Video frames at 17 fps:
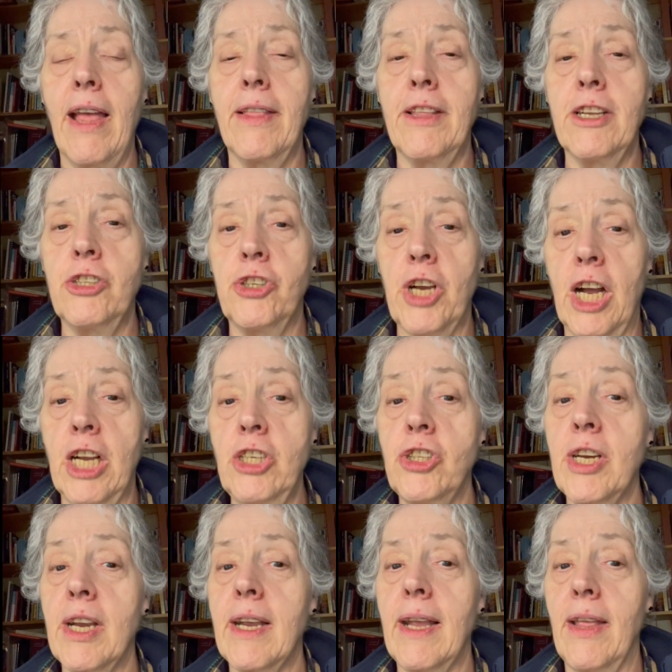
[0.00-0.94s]
The
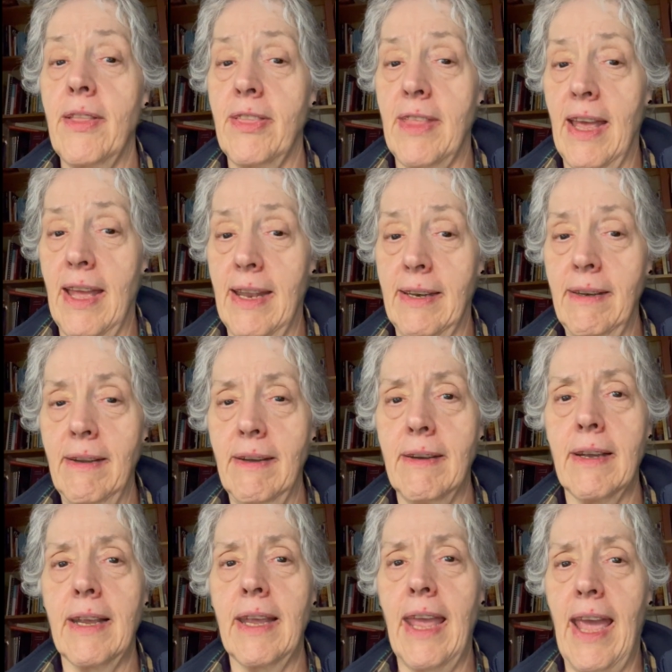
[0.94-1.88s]
judge then
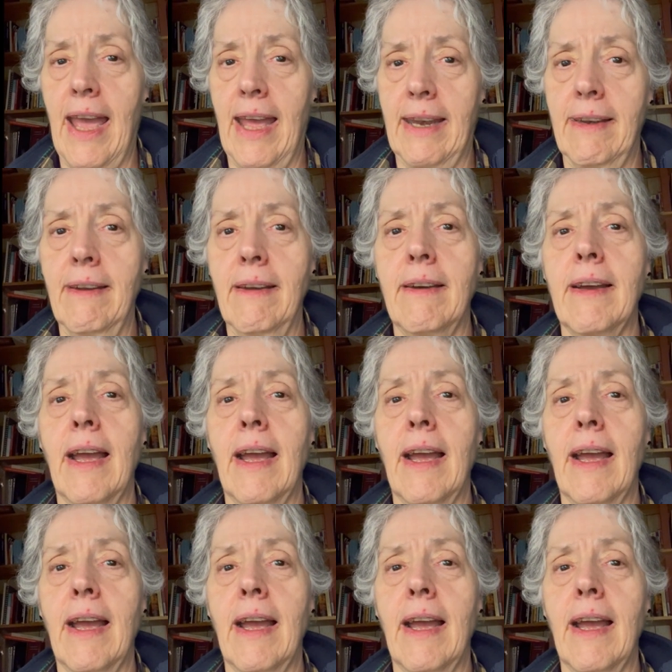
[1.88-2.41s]
can,